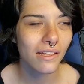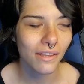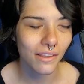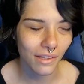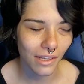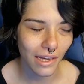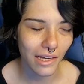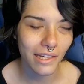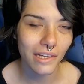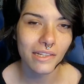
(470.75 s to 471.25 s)

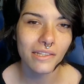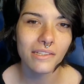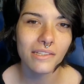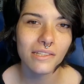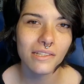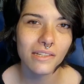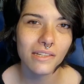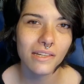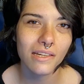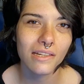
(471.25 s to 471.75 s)
liked
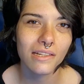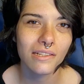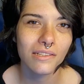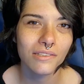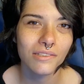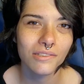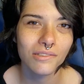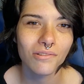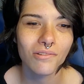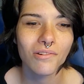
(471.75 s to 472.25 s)
and
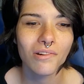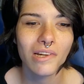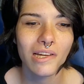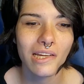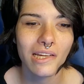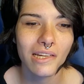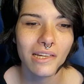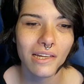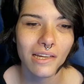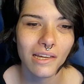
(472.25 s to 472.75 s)

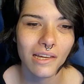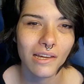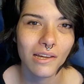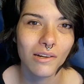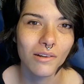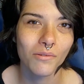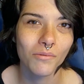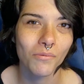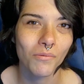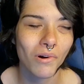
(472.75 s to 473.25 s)
enjoyed and
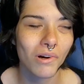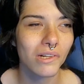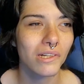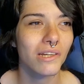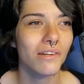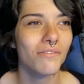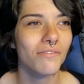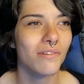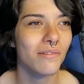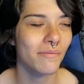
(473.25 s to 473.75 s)

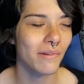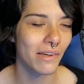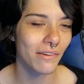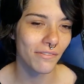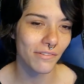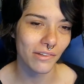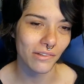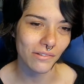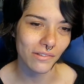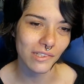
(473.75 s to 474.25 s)
wanted for my
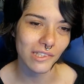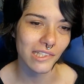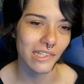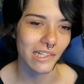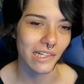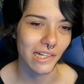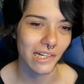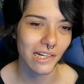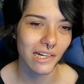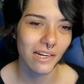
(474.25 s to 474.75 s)

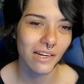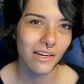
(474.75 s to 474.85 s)
future,